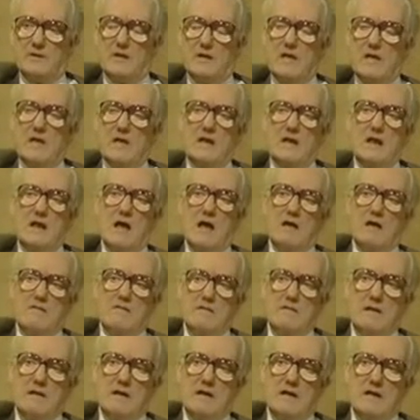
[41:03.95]
Now,
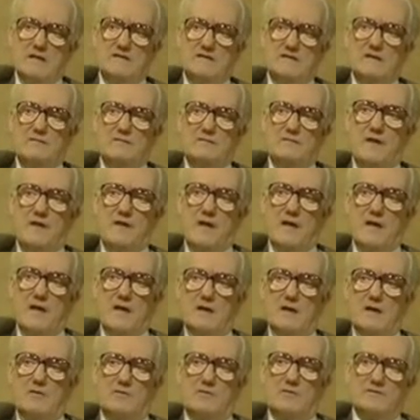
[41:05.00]
is it fair or
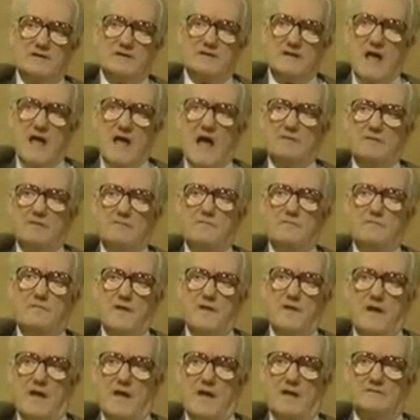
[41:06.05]
is it
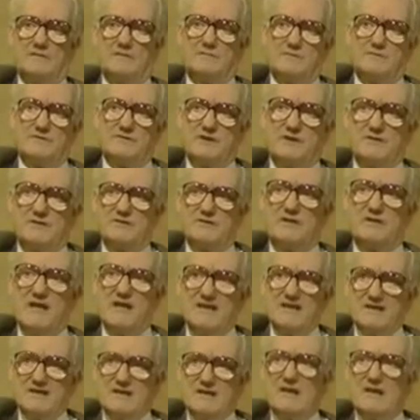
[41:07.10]
unfair to associate
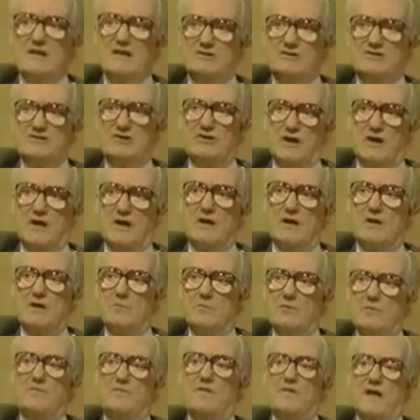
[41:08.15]
Nietzsche with
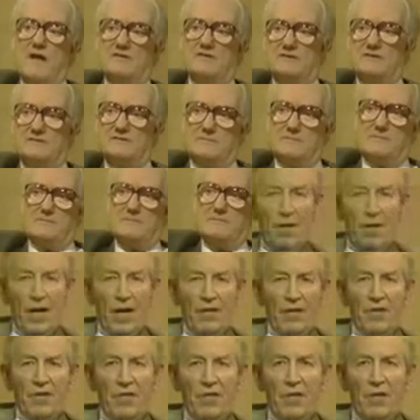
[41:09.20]
fascism? I think
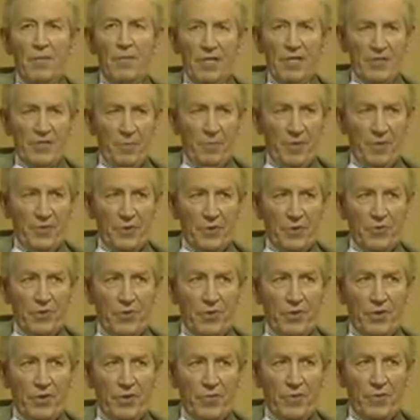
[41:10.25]
he must be associated
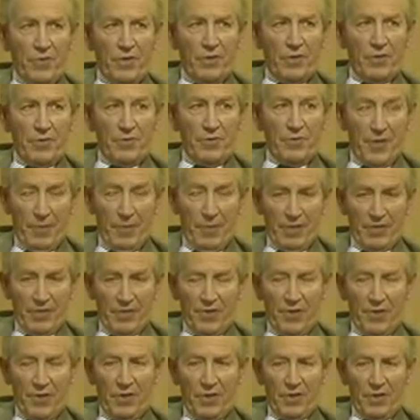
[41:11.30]
with it to some extent,
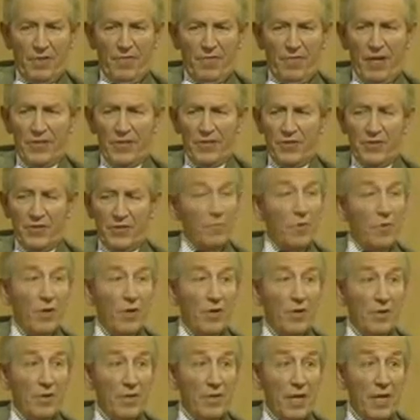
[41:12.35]
and fascism rather than
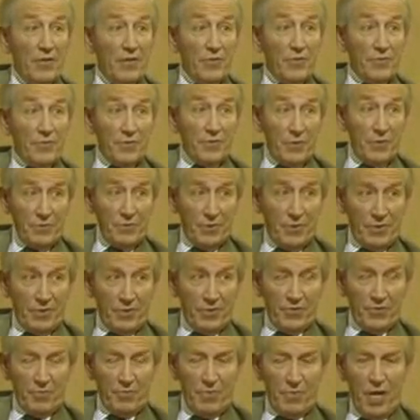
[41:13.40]
National Socialism.
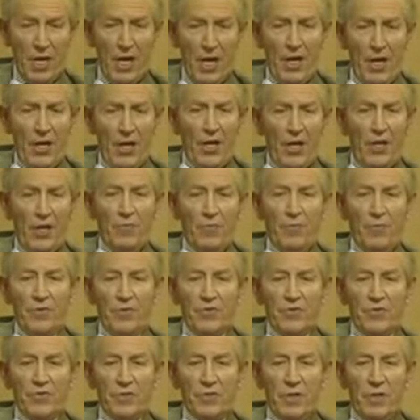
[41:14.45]
It was
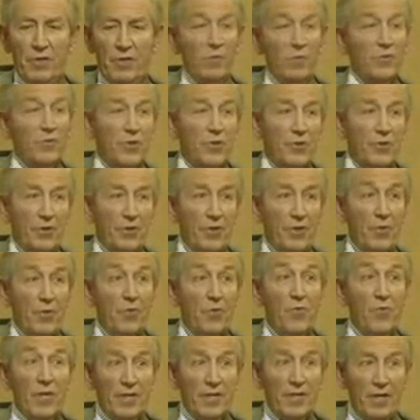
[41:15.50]
Mussolini who read
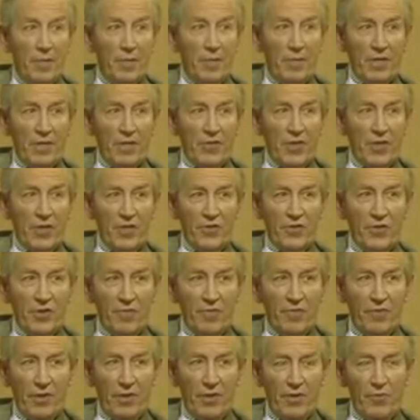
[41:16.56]
him extensively,
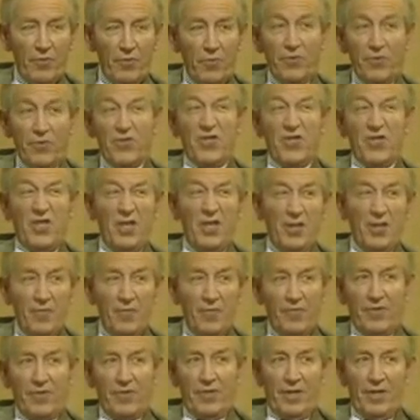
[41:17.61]
who received
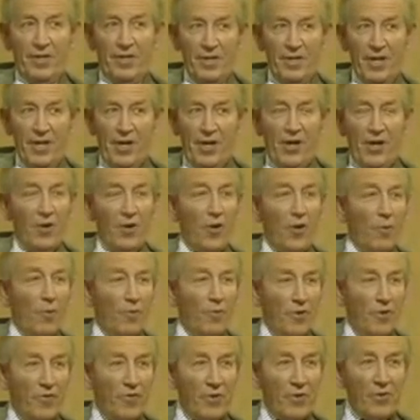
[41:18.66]
a copy of the
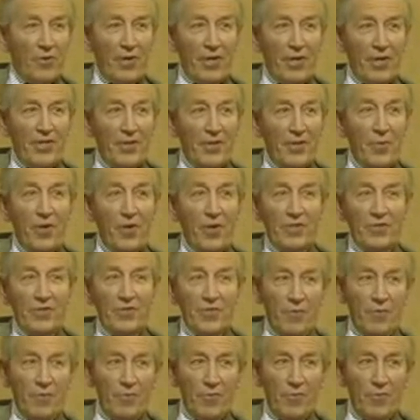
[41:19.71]
collected works from the
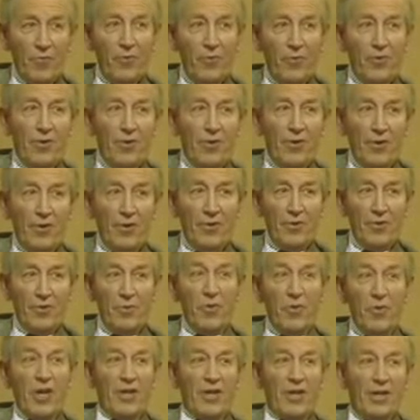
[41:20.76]
Fuhrer on the
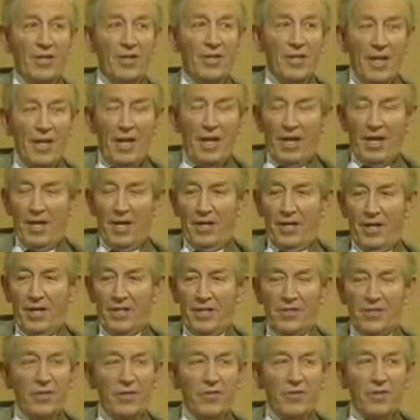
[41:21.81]
Brenner in
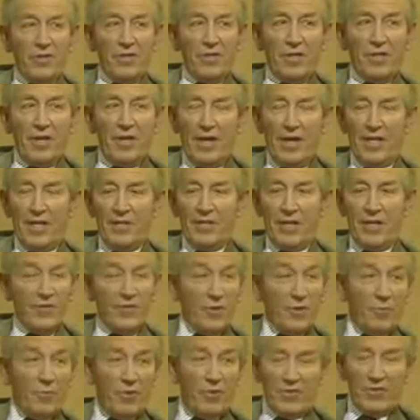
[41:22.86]
1938 as a
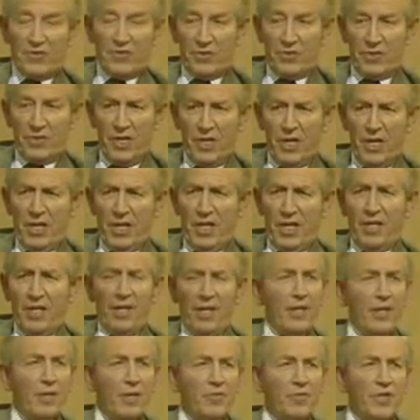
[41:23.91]
present. Hitler
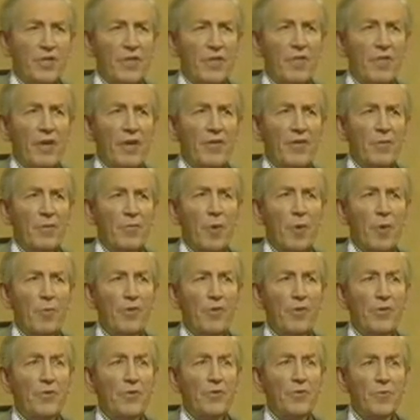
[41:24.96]
himself, I think, probably
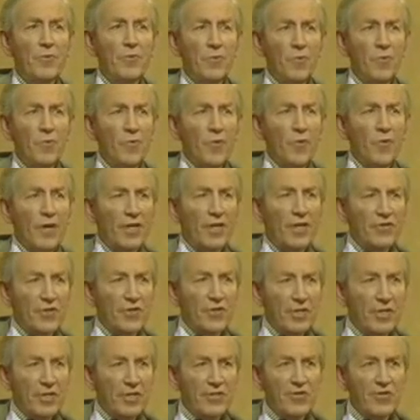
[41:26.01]
knew
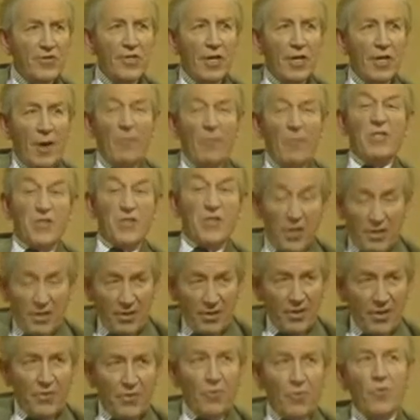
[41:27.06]
phrases, certainly knew
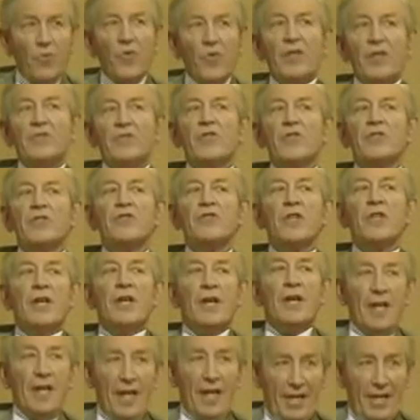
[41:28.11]
phrases
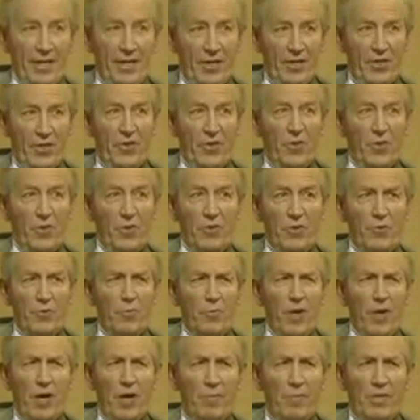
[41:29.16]
like the will to power,
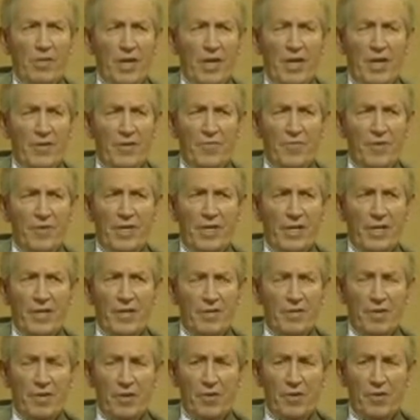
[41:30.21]
but hadn't read anything
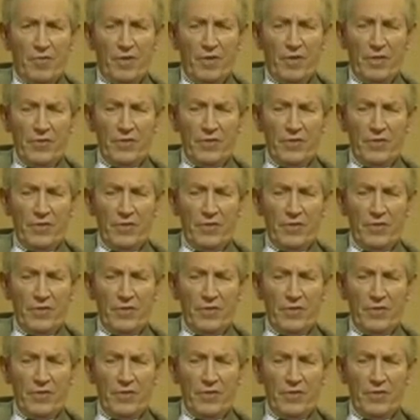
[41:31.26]
of his.